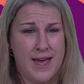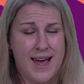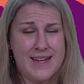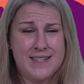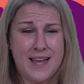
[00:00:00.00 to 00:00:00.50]

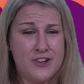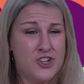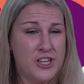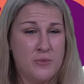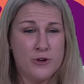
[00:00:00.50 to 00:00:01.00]

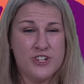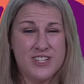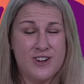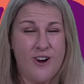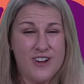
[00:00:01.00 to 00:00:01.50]
Essentially, we're just
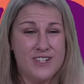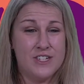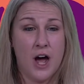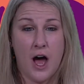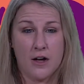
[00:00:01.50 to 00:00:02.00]
starting to
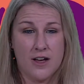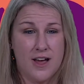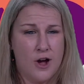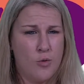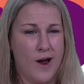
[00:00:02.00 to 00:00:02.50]
talk.
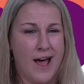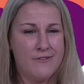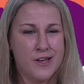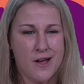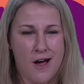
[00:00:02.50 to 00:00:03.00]
We're
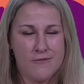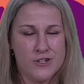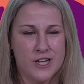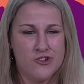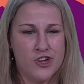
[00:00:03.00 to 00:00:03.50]
having a
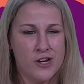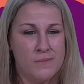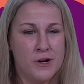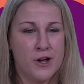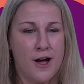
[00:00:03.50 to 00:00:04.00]
conversation,
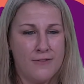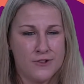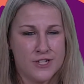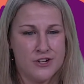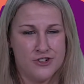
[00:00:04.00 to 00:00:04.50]
but a
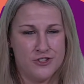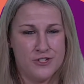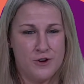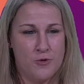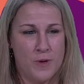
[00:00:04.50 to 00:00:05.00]
conversation
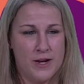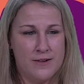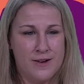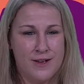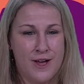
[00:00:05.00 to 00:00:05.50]
that's open.
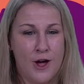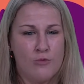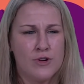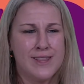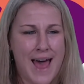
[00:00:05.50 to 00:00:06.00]

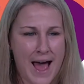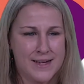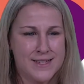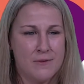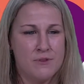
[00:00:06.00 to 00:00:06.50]

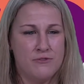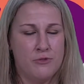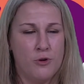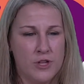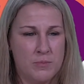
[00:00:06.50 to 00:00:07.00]
Relax and be
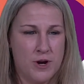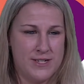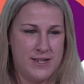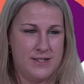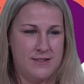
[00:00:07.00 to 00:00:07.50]
fully
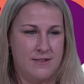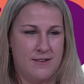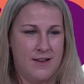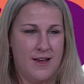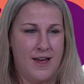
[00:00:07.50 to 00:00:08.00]
present.
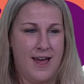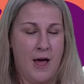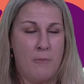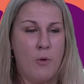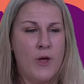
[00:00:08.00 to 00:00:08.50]

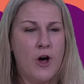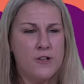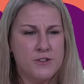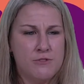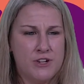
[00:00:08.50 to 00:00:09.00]
But we
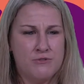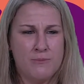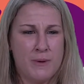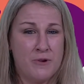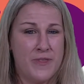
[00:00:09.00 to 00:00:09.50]
also need to
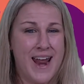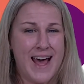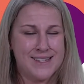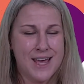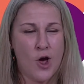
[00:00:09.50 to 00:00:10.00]
remember that
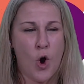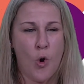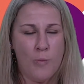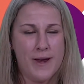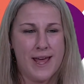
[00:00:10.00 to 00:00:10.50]
asking
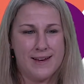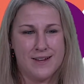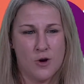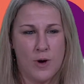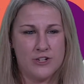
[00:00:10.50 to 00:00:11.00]

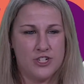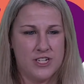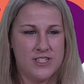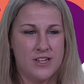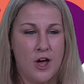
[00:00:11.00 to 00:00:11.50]
open-ended
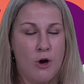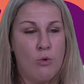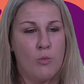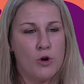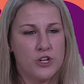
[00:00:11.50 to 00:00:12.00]
questions
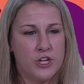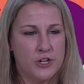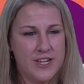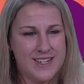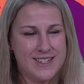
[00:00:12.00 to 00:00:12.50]
when we're
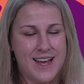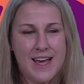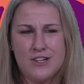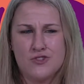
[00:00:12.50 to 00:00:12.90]
curious is